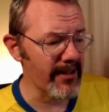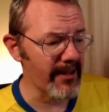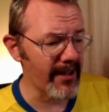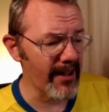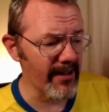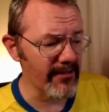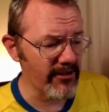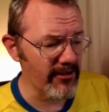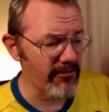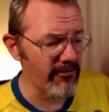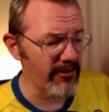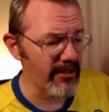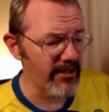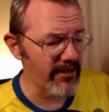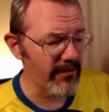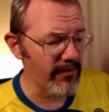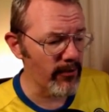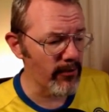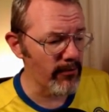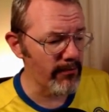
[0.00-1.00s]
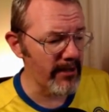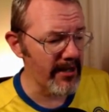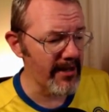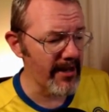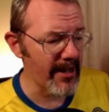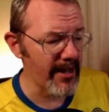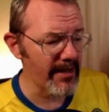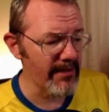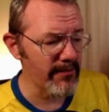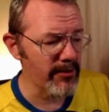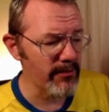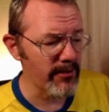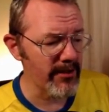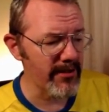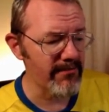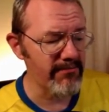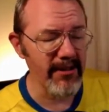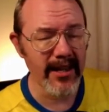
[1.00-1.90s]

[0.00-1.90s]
The categories have all been named with